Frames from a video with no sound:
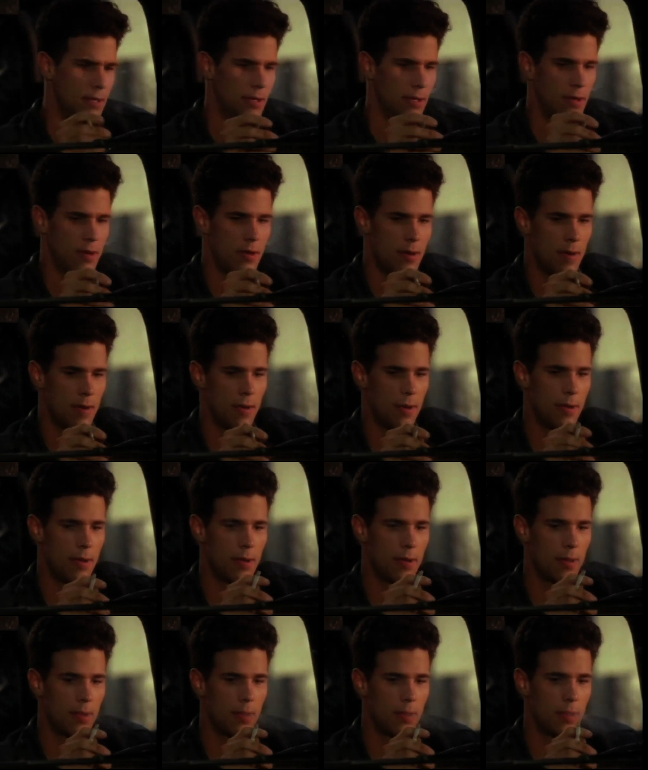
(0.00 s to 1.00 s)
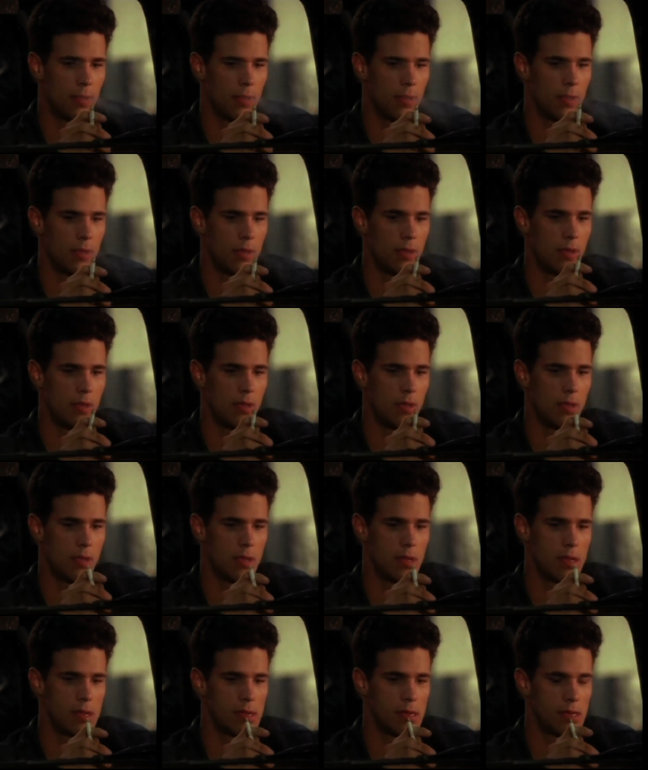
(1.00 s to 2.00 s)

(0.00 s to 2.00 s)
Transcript: Nothing is said.